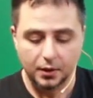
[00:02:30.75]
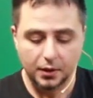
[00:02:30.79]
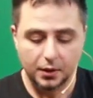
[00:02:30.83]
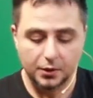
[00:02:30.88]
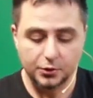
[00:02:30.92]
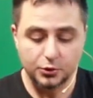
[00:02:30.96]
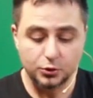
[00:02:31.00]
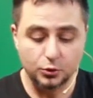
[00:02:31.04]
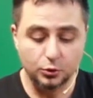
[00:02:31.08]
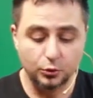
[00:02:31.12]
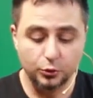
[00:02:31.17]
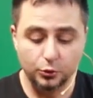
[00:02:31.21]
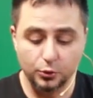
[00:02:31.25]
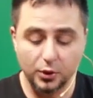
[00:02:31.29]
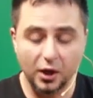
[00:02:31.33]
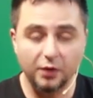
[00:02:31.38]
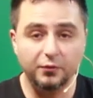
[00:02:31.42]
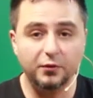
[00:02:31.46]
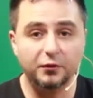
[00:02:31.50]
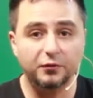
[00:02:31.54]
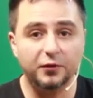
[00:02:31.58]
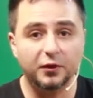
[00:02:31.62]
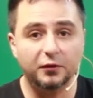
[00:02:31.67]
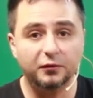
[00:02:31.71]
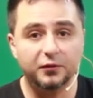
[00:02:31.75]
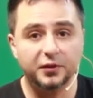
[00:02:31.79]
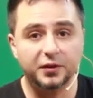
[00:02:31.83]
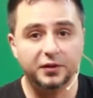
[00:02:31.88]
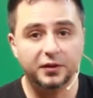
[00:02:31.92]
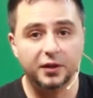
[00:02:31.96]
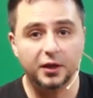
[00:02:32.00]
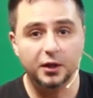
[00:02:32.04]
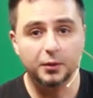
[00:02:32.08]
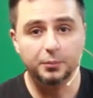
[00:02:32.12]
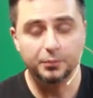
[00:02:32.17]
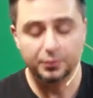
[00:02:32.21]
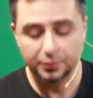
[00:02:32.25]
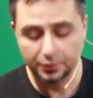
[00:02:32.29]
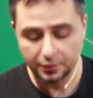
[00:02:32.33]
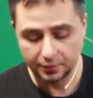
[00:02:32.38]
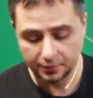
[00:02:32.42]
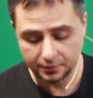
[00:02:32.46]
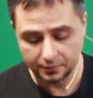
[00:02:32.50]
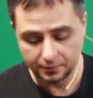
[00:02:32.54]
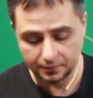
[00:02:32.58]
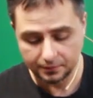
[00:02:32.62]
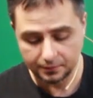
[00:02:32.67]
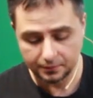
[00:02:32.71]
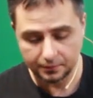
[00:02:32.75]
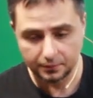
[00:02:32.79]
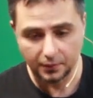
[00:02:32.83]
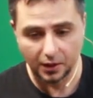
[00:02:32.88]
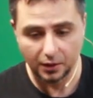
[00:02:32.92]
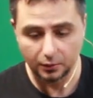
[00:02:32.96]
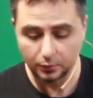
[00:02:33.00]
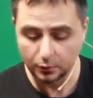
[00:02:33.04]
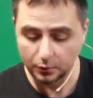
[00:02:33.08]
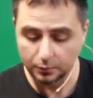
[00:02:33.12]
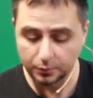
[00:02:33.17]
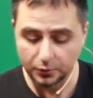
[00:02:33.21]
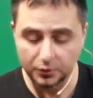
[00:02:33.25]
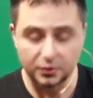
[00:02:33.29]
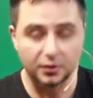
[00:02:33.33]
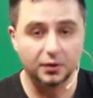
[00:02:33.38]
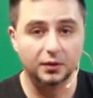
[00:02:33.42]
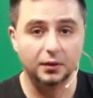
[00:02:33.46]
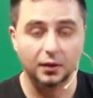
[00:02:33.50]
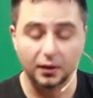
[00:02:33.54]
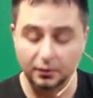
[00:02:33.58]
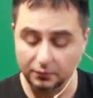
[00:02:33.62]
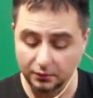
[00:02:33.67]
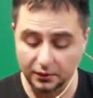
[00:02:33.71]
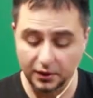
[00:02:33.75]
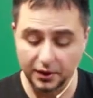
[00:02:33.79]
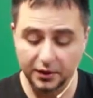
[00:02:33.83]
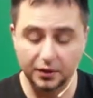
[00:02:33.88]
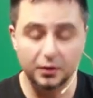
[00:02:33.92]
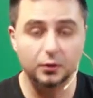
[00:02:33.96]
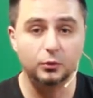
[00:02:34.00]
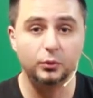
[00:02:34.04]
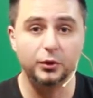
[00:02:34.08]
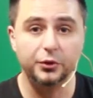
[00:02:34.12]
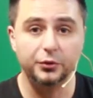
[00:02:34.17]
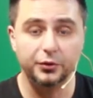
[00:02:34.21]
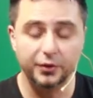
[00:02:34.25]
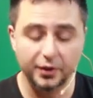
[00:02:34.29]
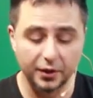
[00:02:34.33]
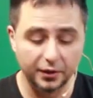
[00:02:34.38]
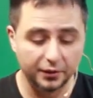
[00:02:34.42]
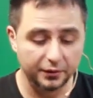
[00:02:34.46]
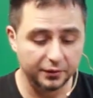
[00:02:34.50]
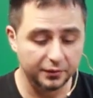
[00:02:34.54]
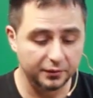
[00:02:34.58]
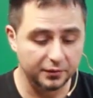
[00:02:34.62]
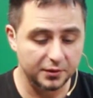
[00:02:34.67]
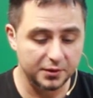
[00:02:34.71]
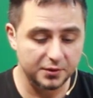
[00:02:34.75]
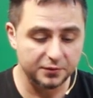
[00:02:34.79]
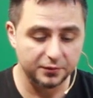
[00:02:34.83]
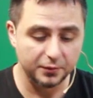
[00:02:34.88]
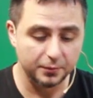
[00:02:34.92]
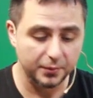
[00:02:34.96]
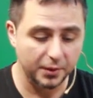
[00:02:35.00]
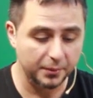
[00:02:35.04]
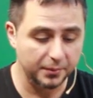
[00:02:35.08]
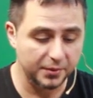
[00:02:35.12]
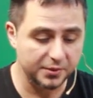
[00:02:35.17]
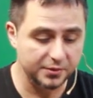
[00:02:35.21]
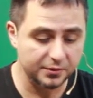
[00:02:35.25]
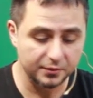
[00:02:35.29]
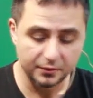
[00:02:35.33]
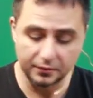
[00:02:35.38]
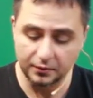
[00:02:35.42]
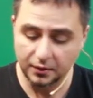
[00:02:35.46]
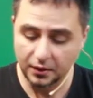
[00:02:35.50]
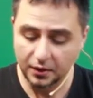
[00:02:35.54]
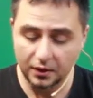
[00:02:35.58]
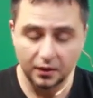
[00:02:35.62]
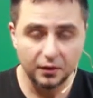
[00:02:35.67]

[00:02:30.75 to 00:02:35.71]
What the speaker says: So you have a velvet tape. I will put a link where you can get this from Amazon.